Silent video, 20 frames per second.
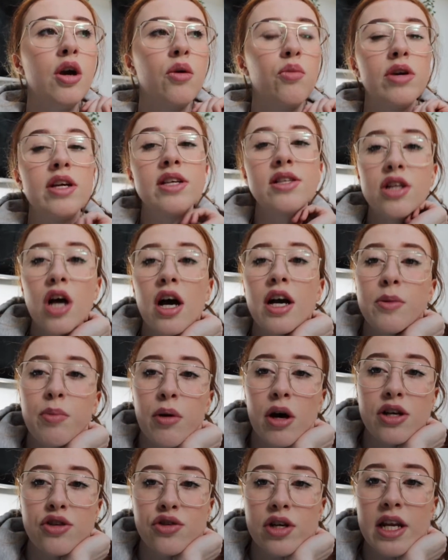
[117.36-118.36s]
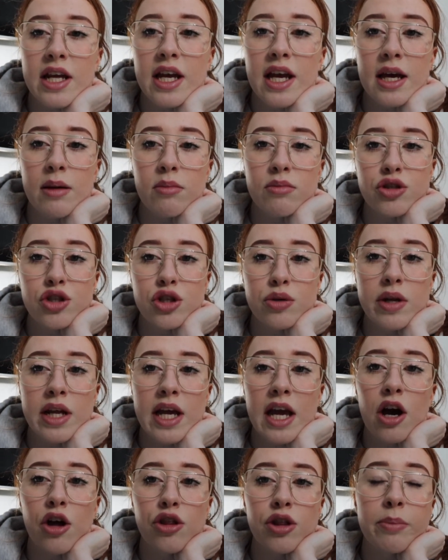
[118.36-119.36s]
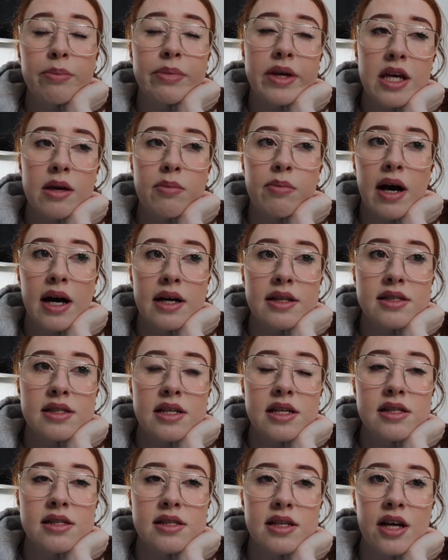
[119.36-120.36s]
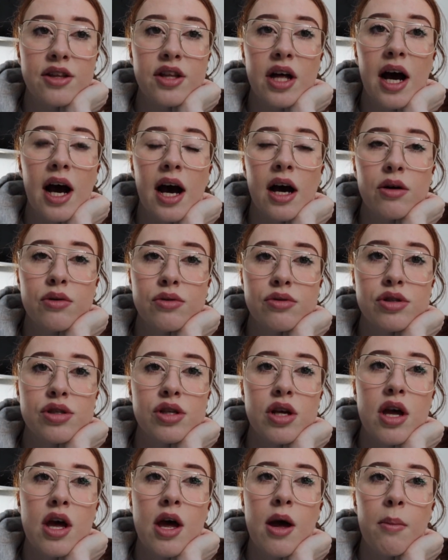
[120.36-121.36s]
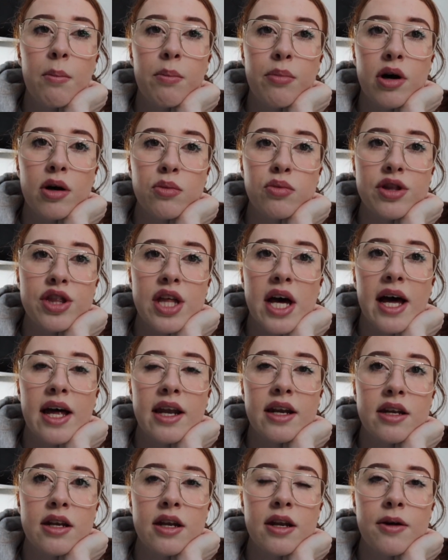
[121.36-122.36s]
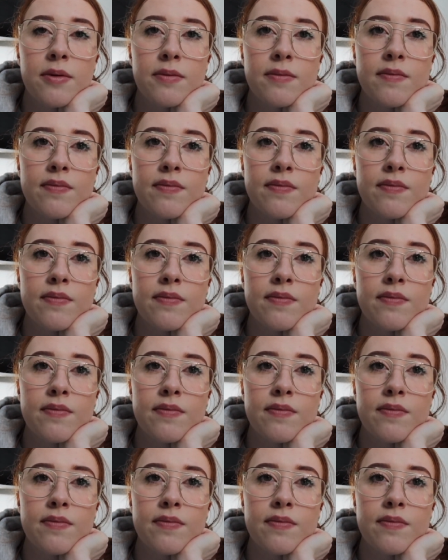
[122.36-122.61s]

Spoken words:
We started potty training him doing it on the pee pads inside the house, but we then